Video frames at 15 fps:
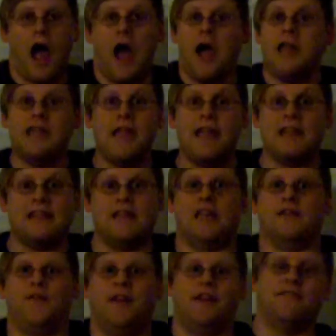I can't
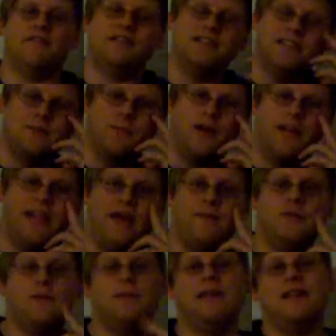think of any reason why that
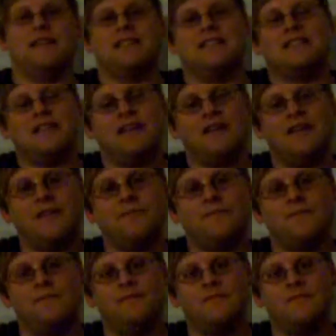would be necessary.